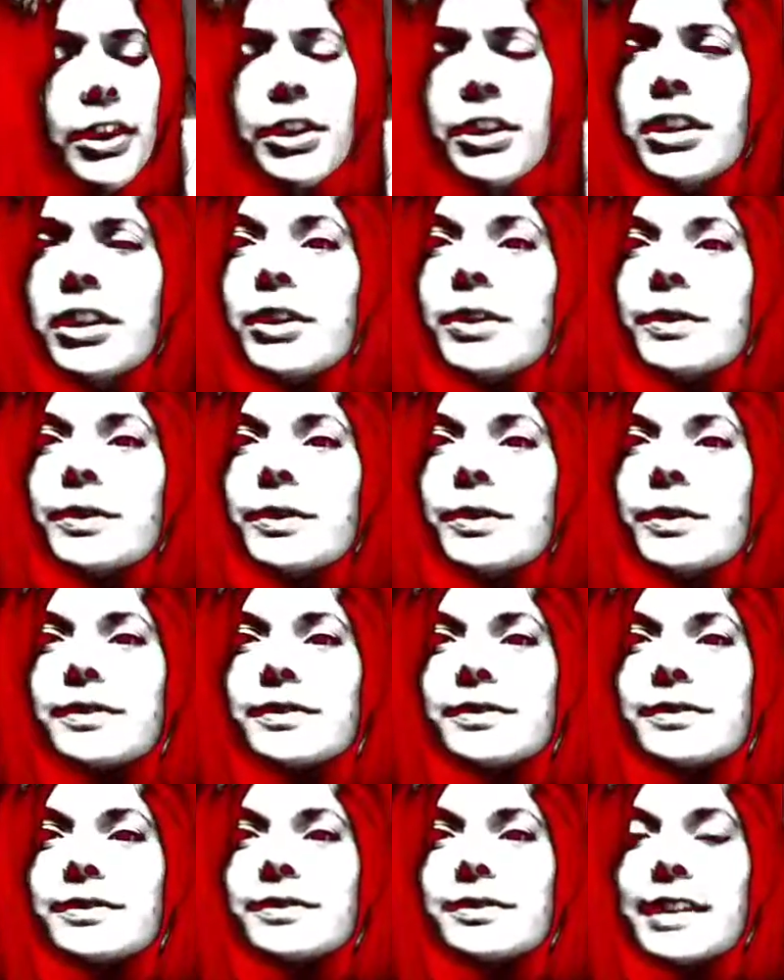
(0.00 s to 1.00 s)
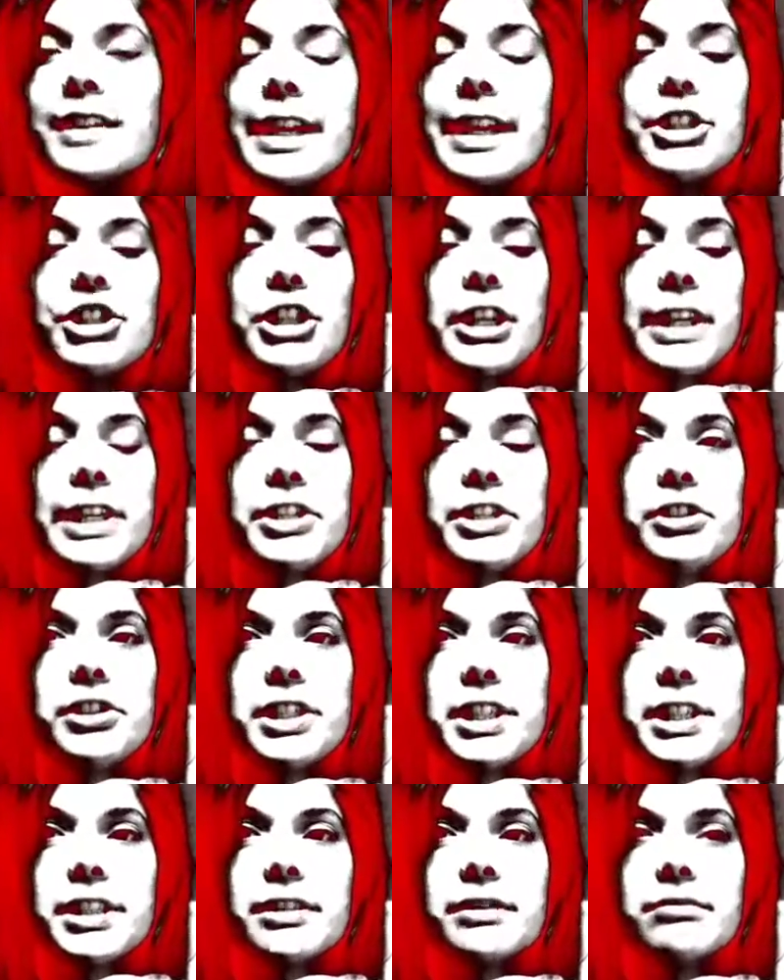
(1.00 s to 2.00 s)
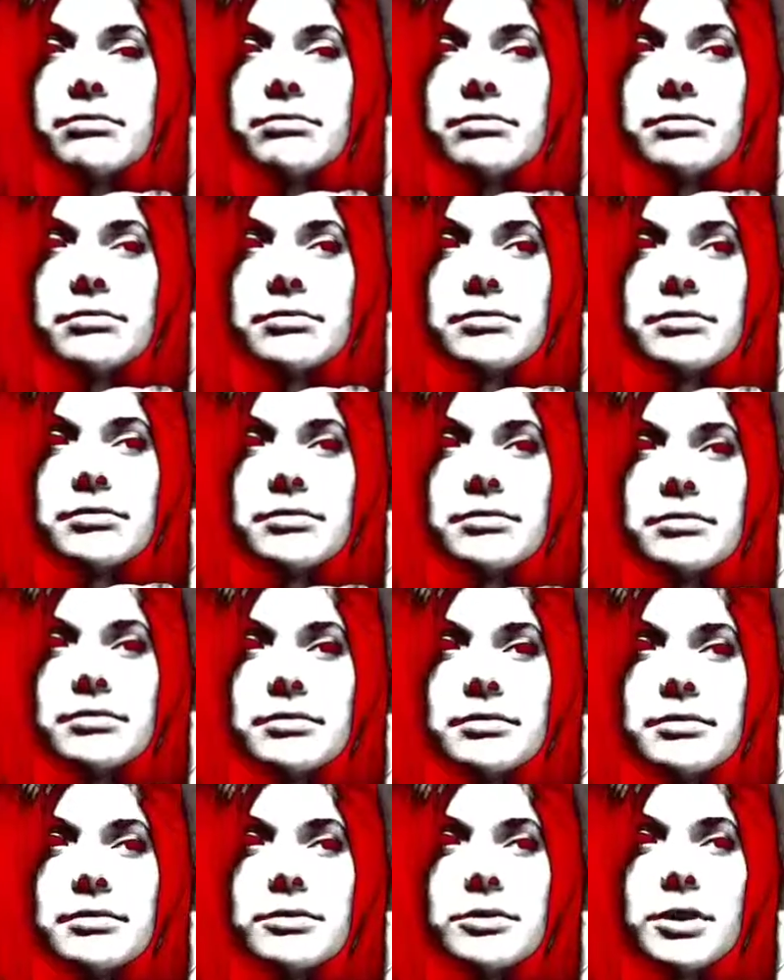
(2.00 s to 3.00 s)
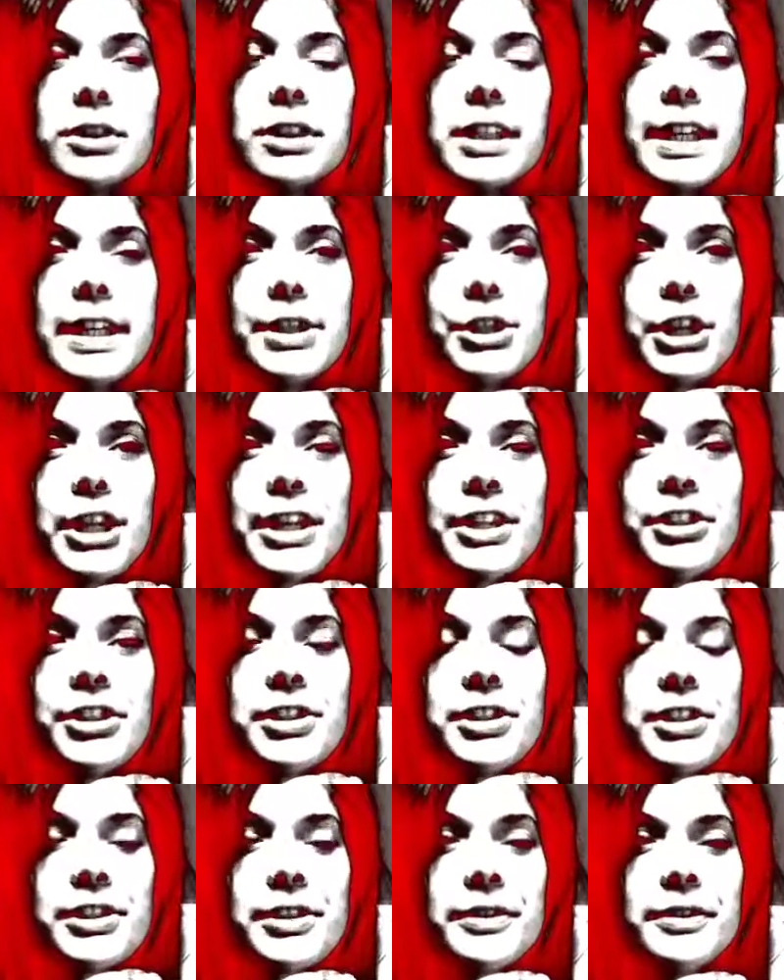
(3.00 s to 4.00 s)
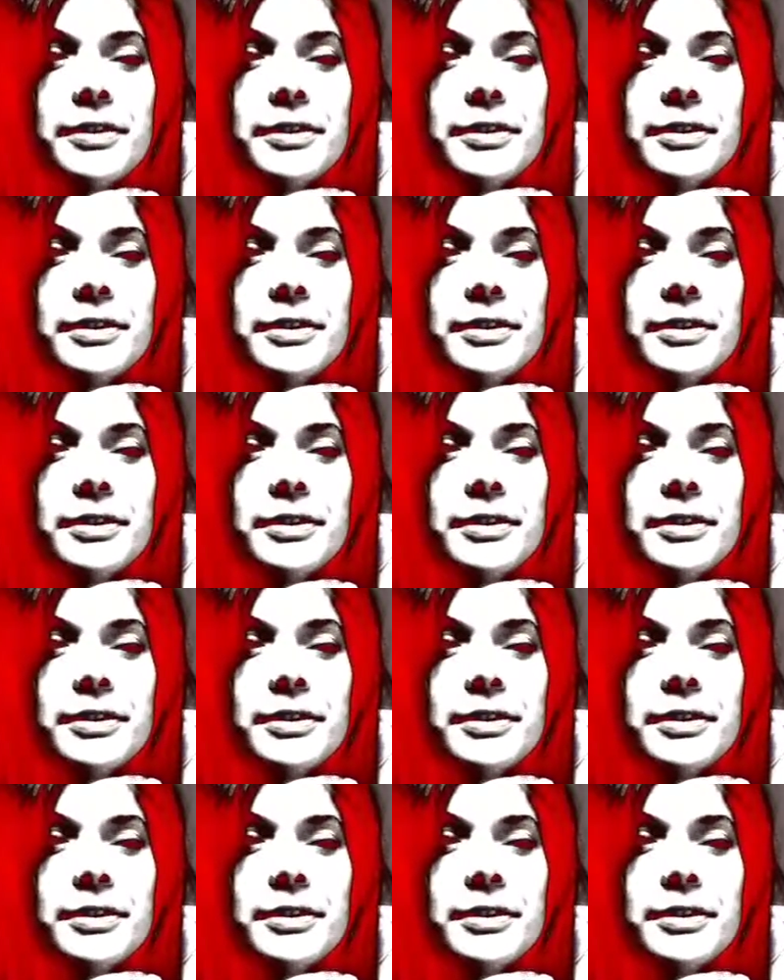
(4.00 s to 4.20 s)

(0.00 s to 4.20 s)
Or no, I changed it. What did I change it to?